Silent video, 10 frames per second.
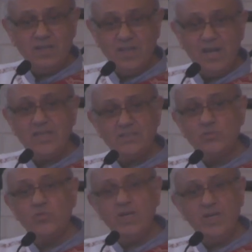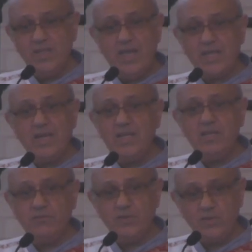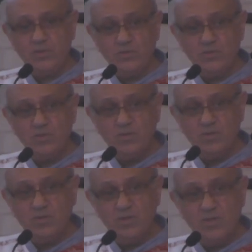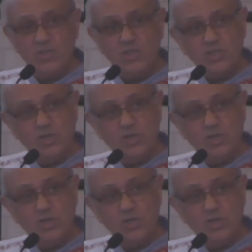the last word I can leave with you. So